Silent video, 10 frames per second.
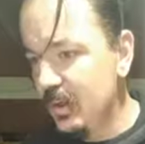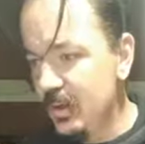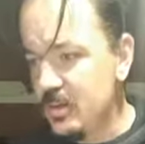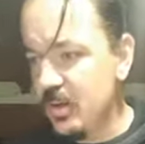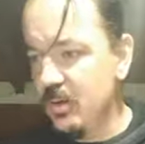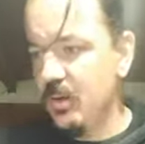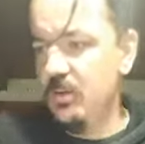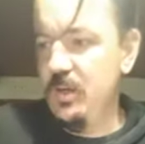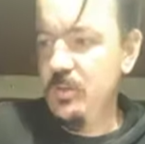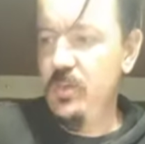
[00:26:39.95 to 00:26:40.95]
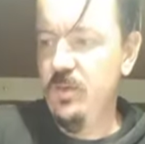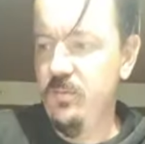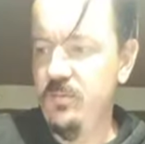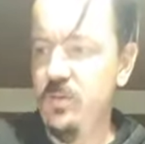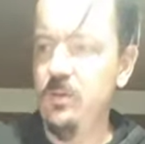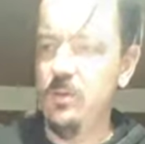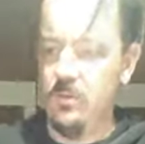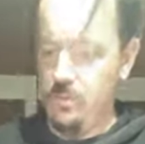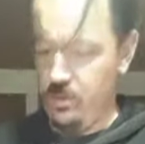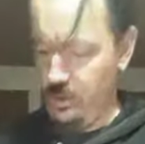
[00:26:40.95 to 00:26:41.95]
So I'll get a bit of
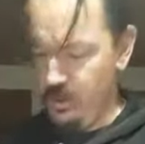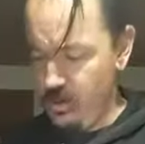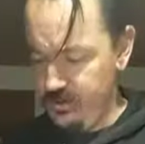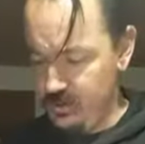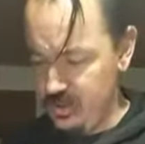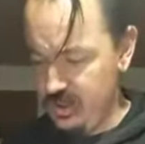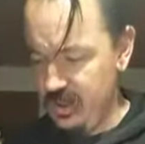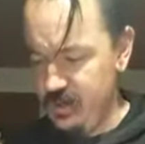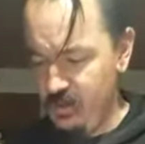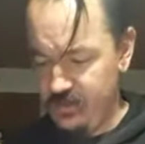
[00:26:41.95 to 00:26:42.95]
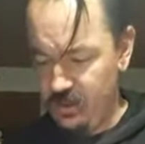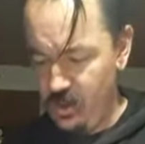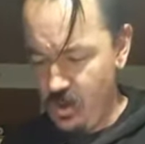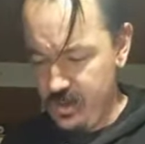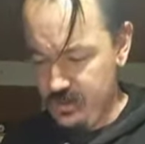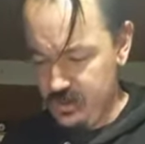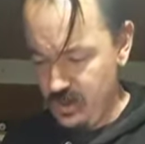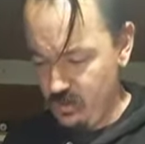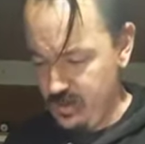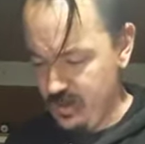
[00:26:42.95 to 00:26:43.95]
old cloth, I'll just clean off the line
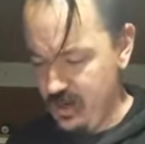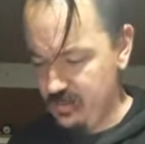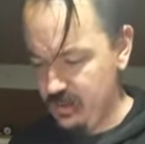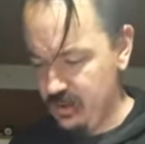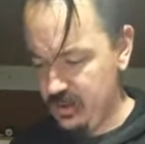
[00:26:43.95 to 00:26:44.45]
so we can have a look